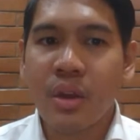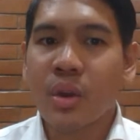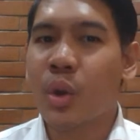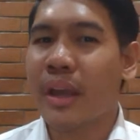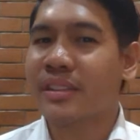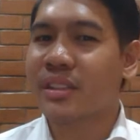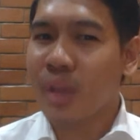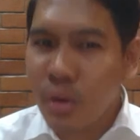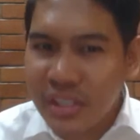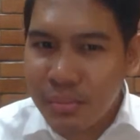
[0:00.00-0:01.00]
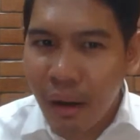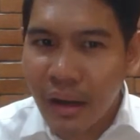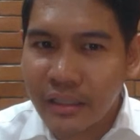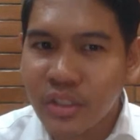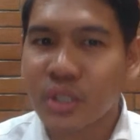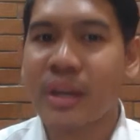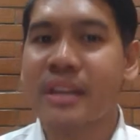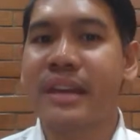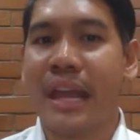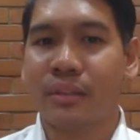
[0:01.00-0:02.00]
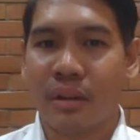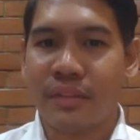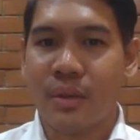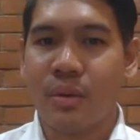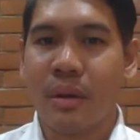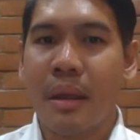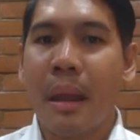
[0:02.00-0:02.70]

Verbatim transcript: who is so smart during the interview,